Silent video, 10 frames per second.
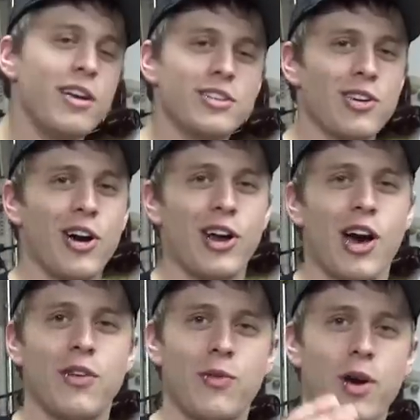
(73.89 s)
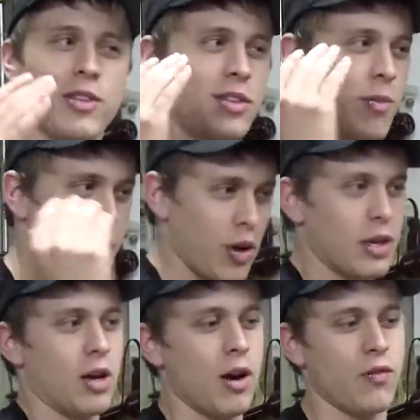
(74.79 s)
starting off with the
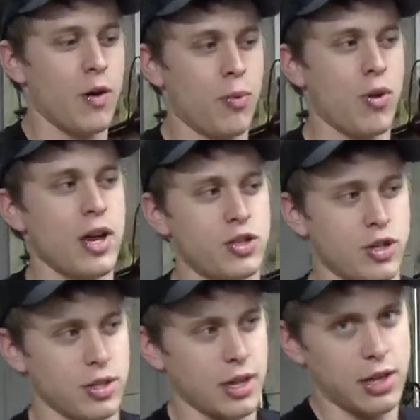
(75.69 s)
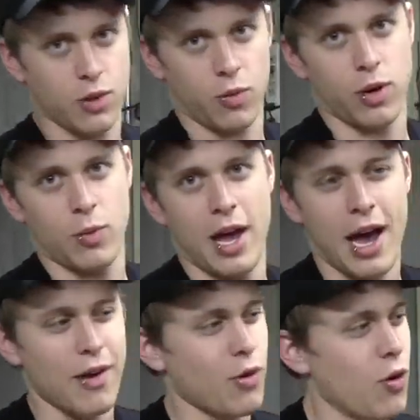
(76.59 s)
building of a press just like the one we
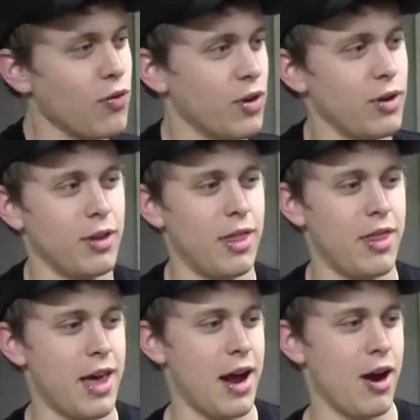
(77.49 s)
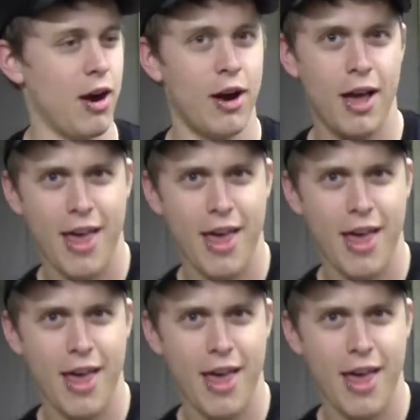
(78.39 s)
have over there.